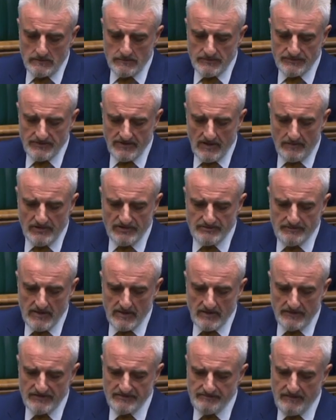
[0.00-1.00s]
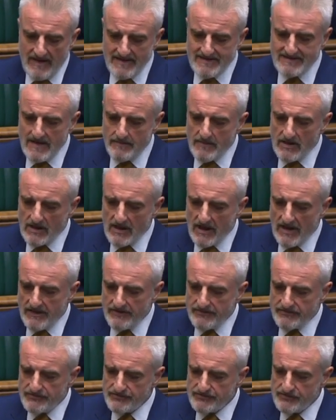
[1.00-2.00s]
Mr Deputy Speaker, this pandemic
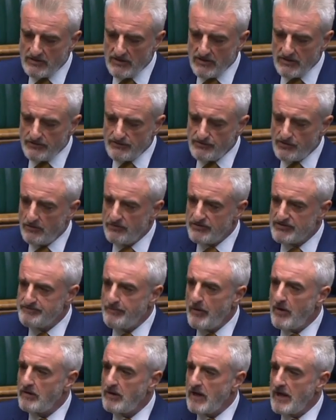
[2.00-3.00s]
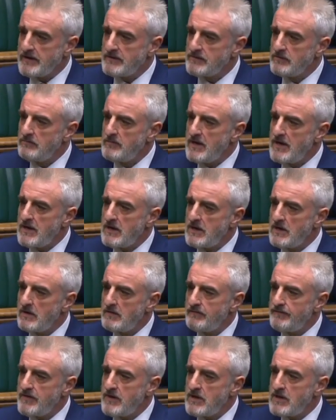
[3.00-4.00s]
has shone a spotlight on many
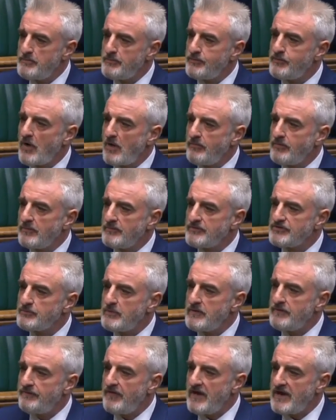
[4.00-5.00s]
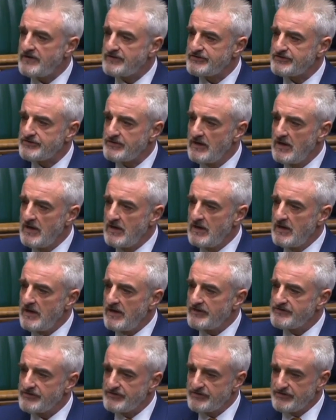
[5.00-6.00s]
of the problems we face
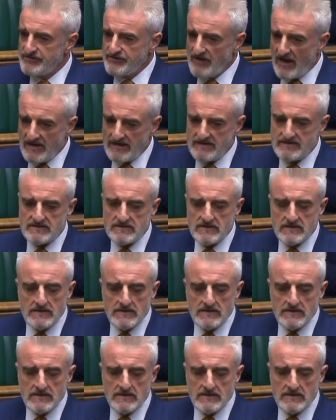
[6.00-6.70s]
as a society,